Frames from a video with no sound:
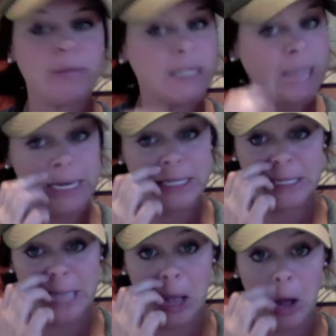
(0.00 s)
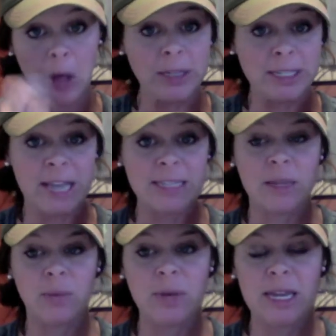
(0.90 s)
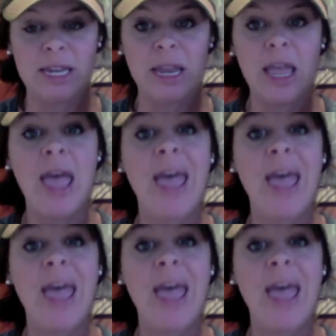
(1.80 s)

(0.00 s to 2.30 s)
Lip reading: beside us and take all the stats that we need.